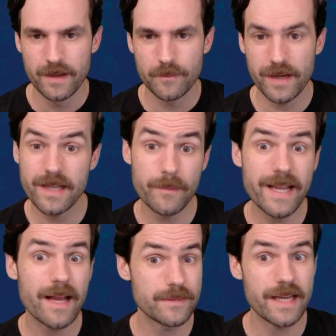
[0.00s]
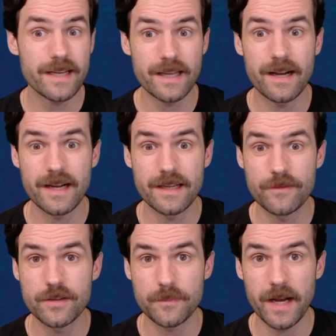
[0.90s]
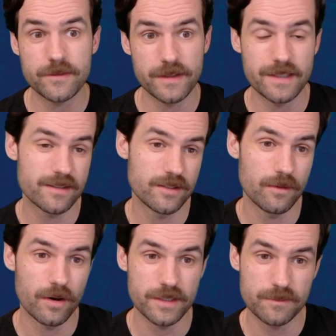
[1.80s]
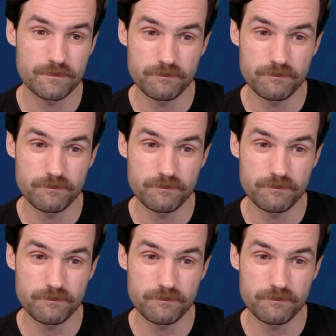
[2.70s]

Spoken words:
But in a Mayhem deck, if you splash for this, you are just